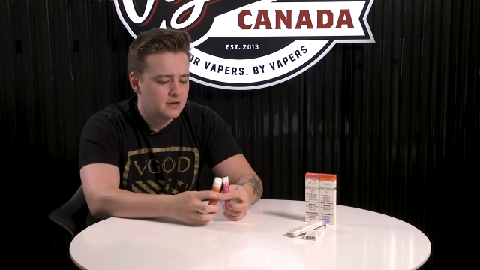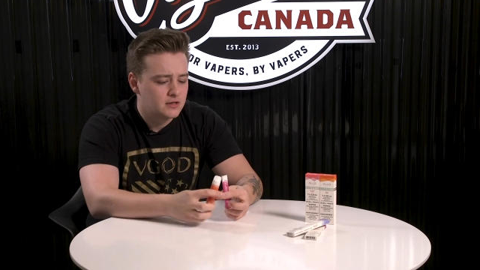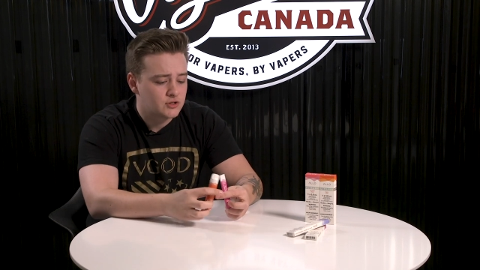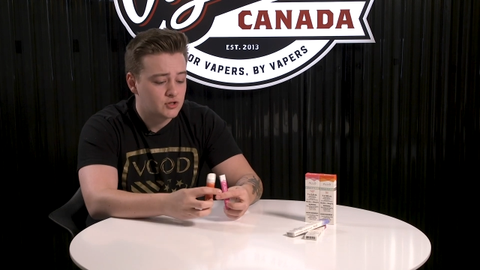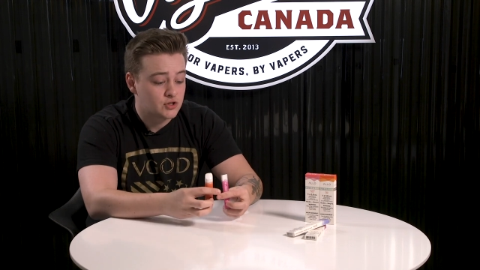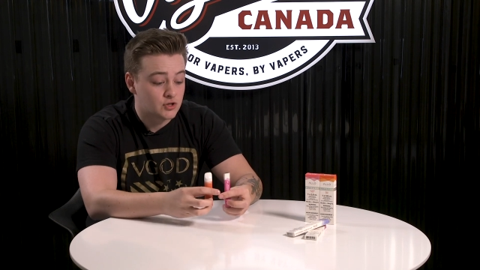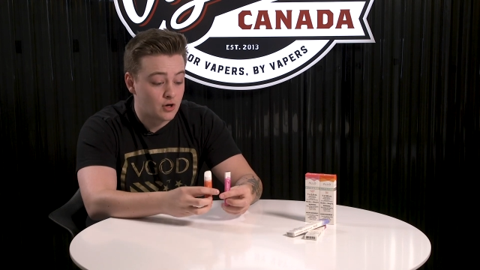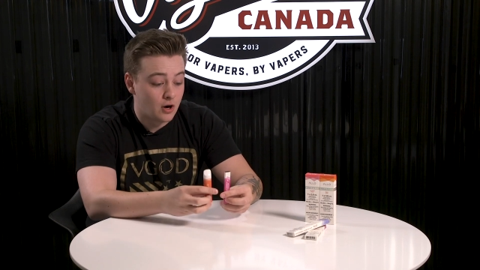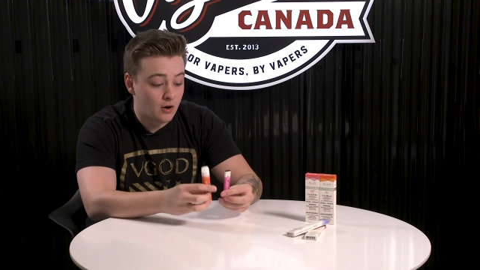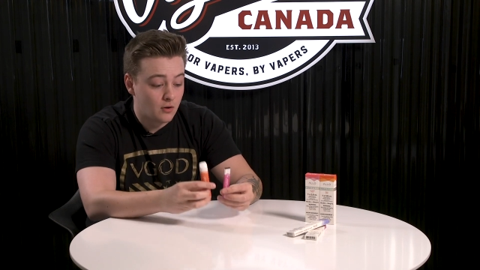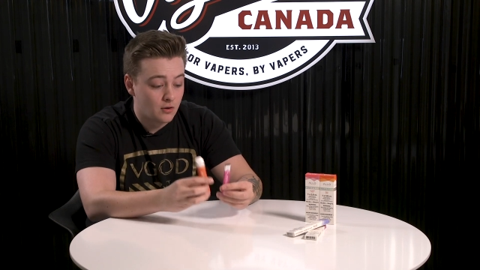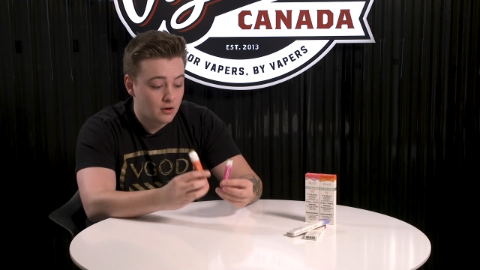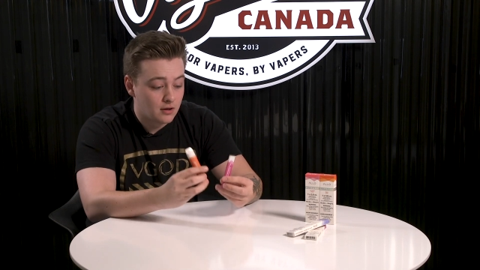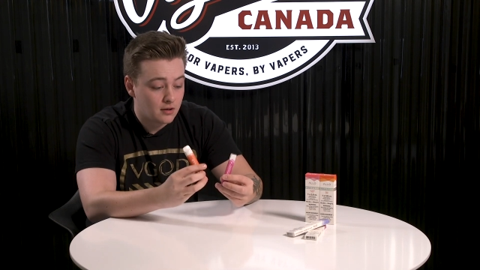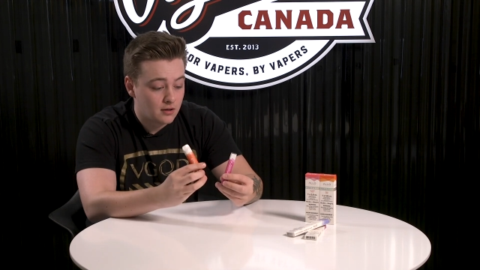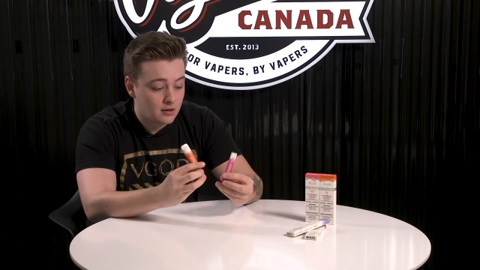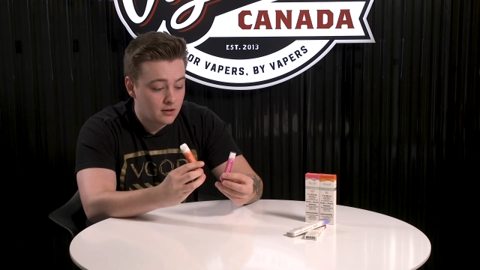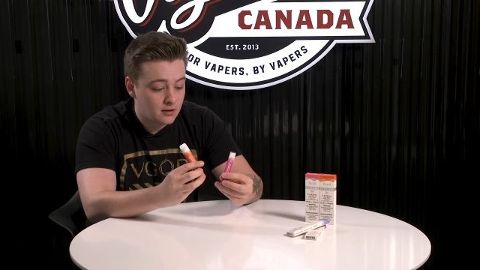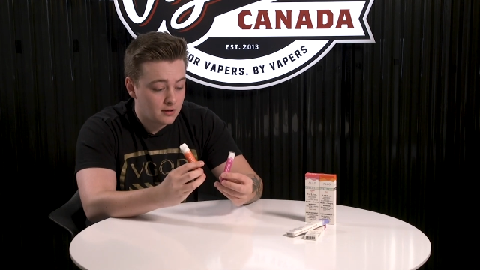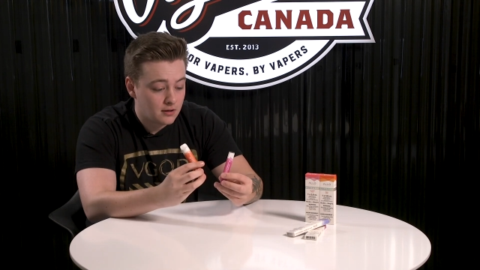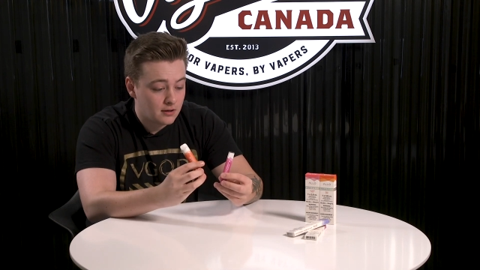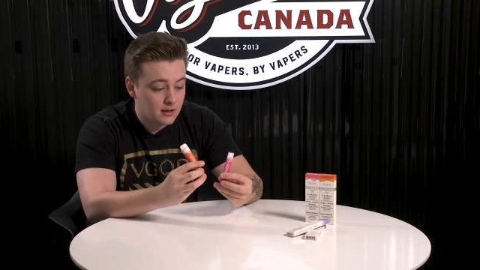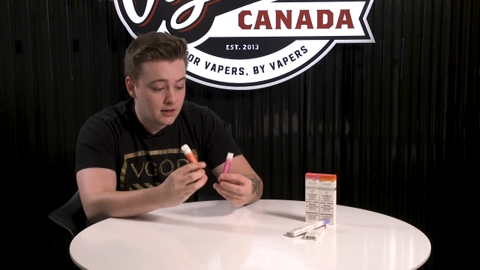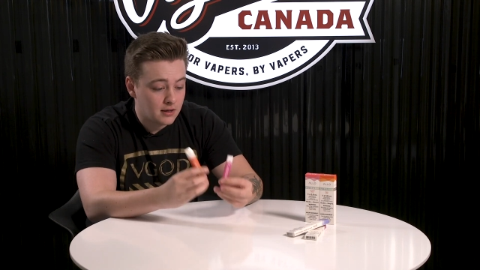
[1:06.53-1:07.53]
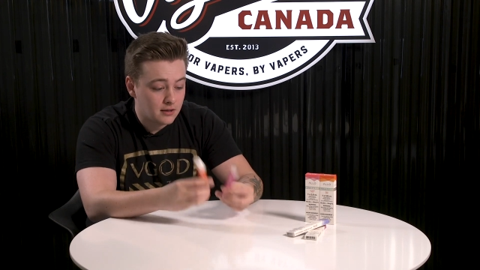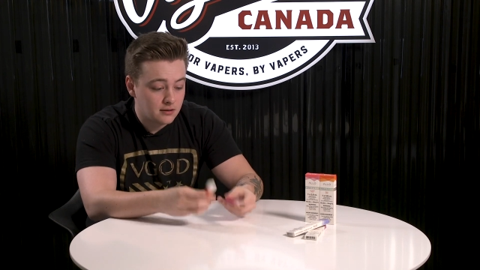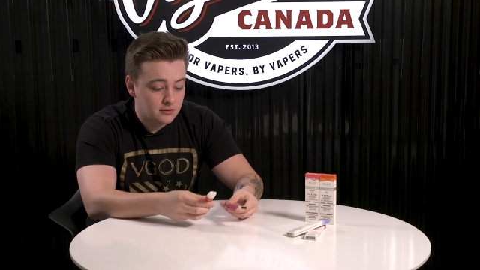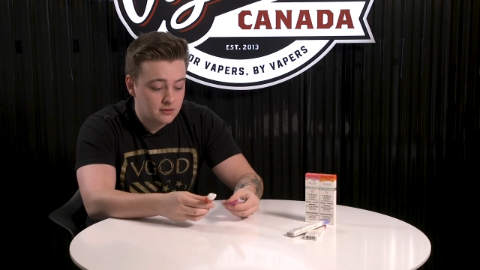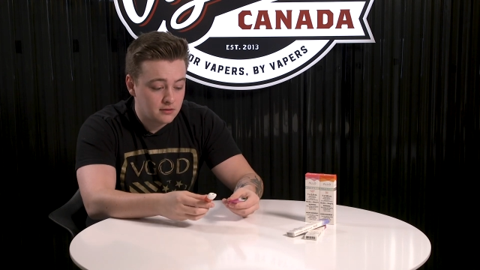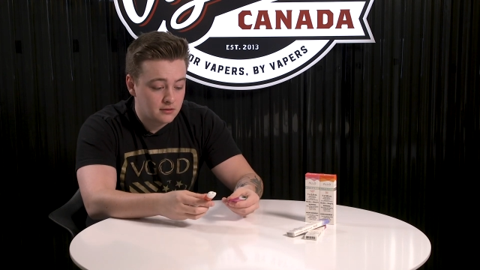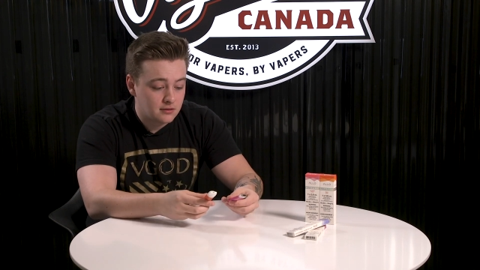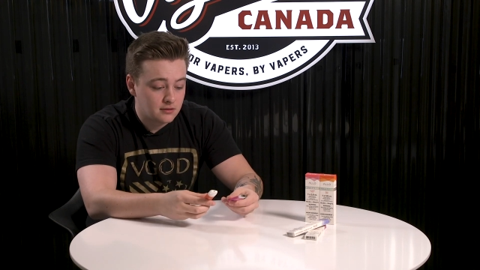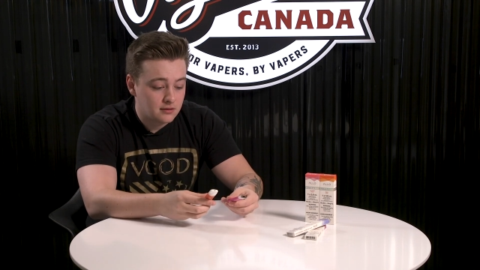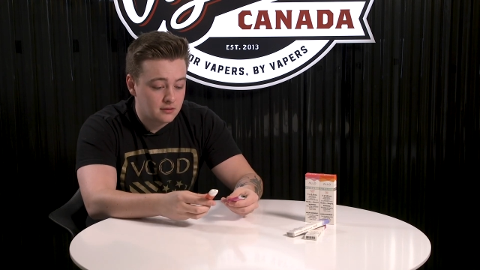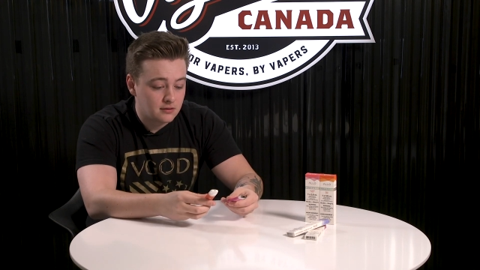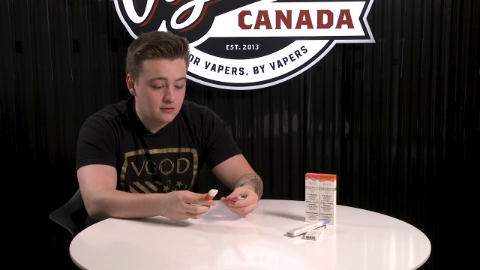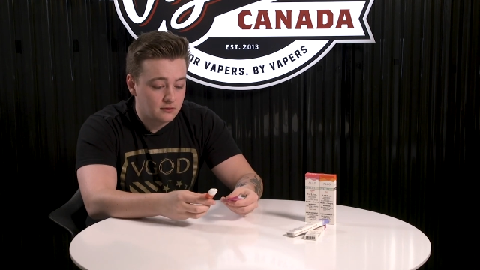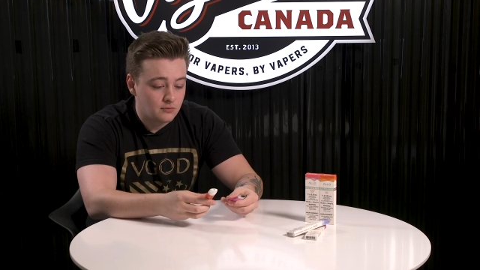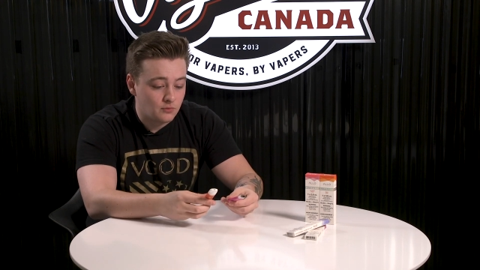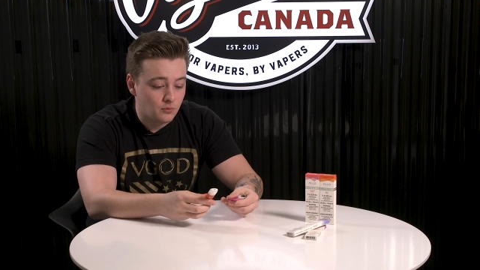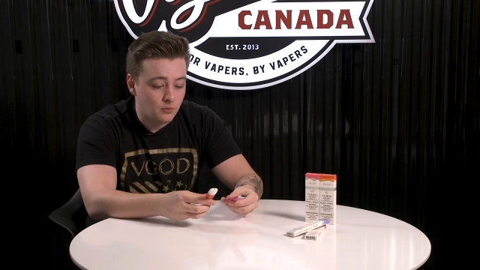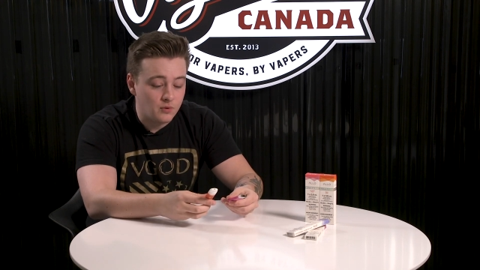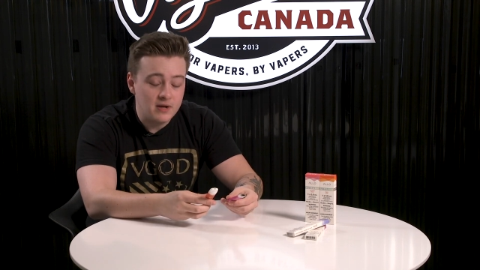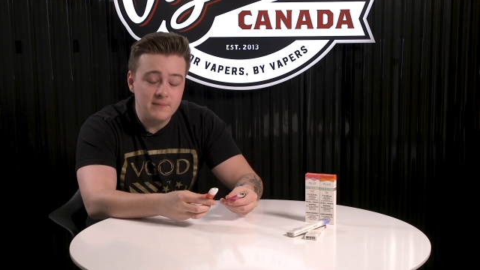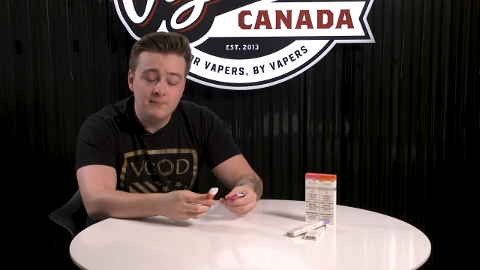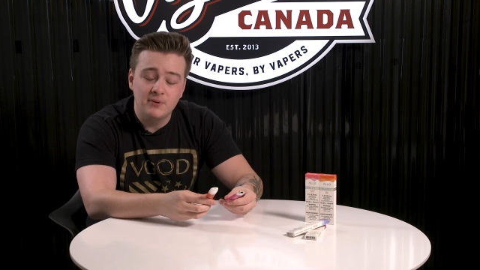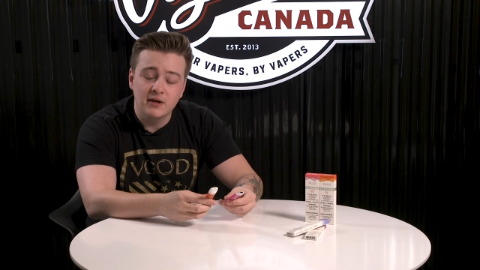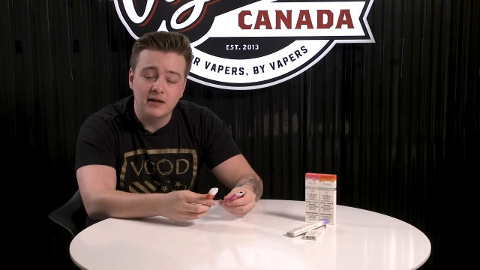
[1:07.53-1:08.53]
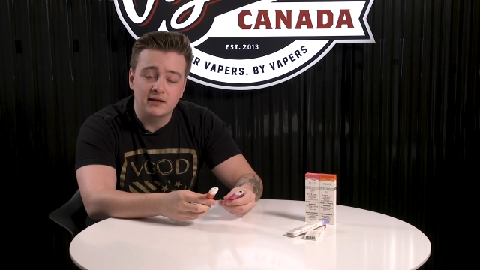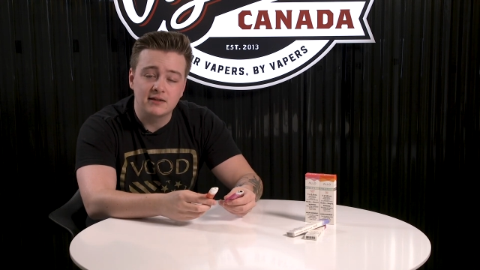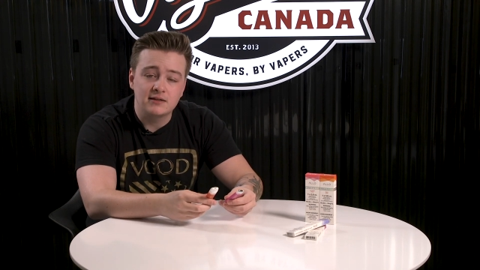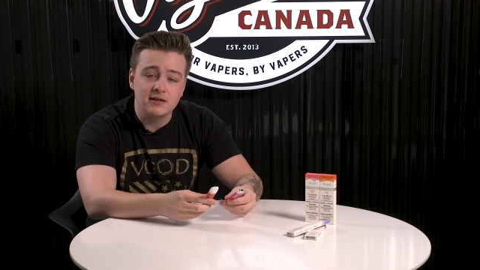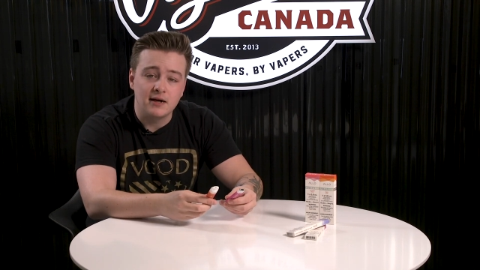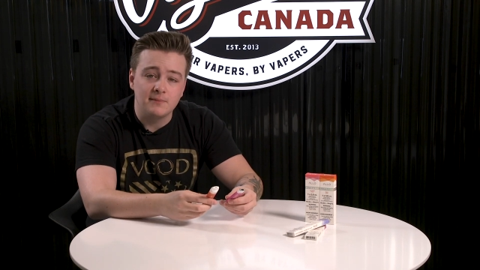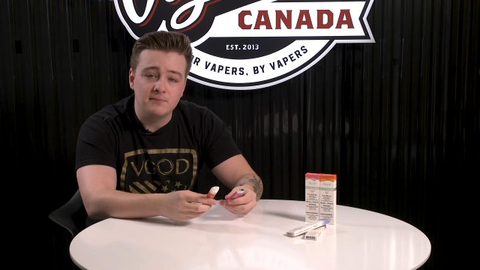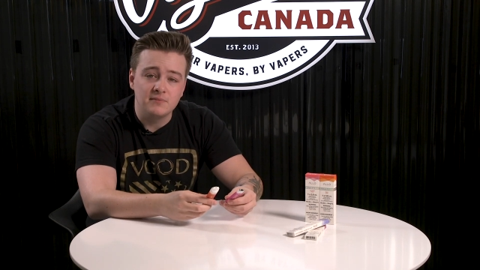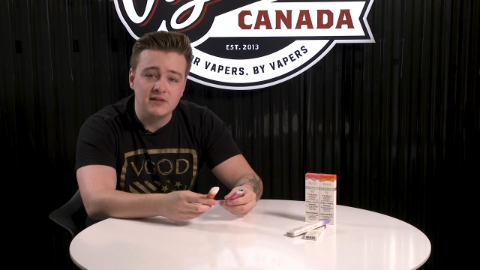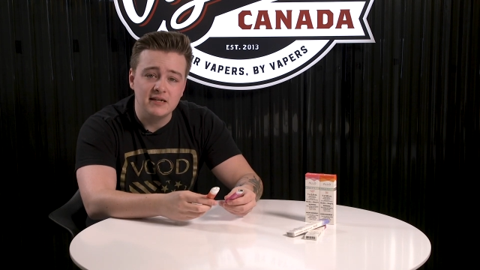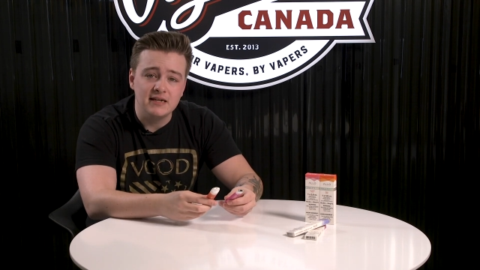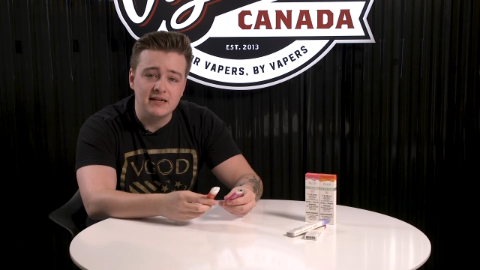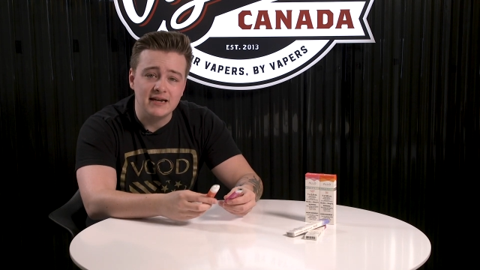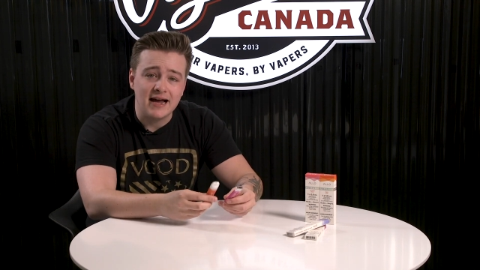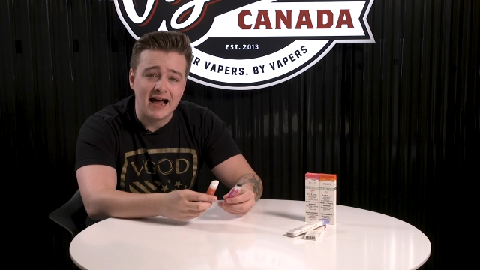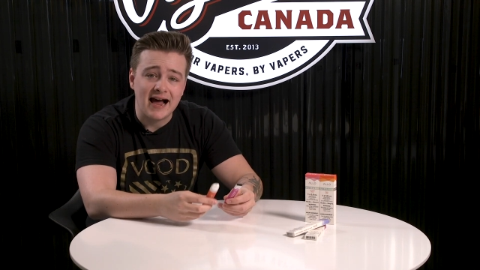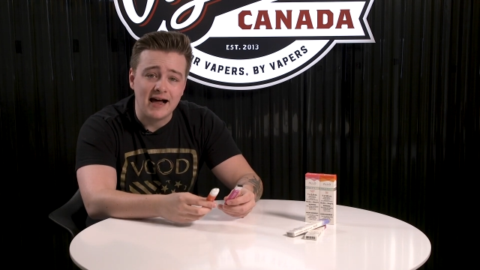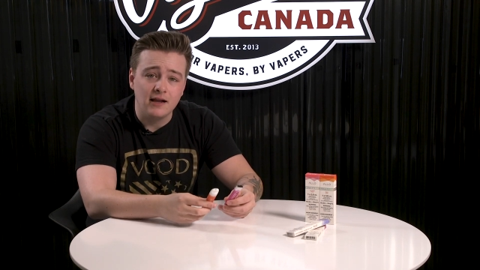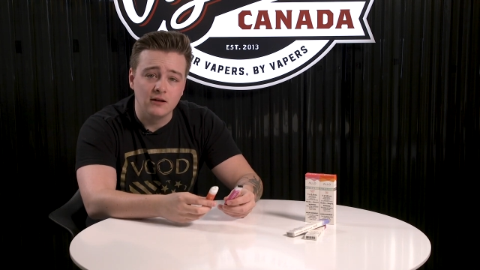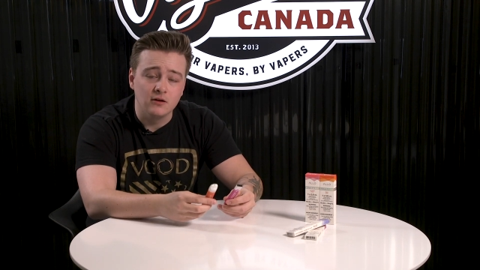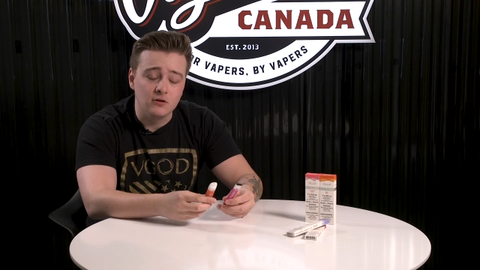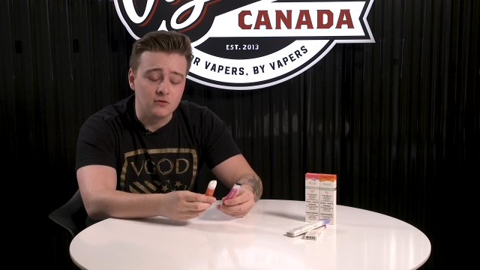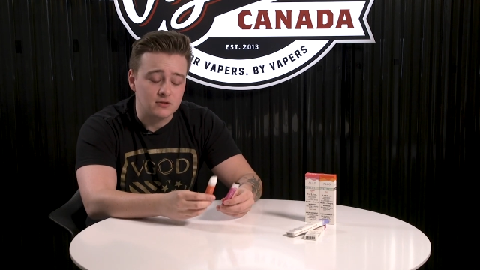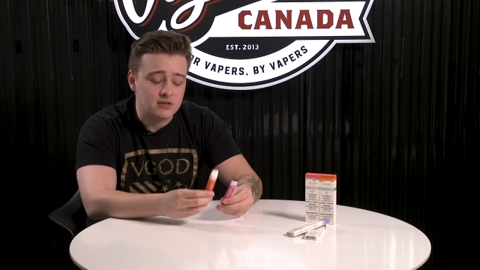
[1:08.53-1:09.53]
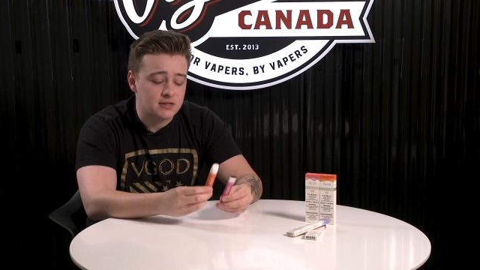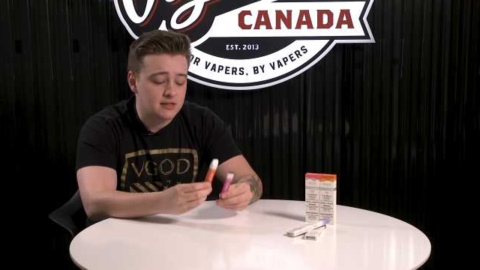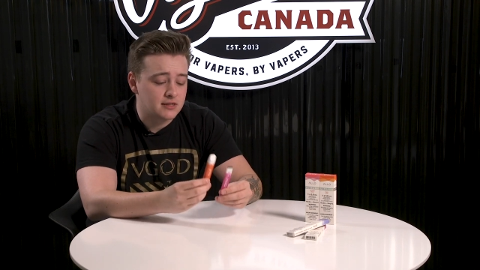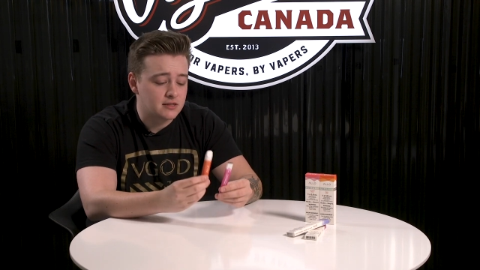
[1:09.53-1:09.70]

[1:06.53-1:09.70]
So we picked up the Allos.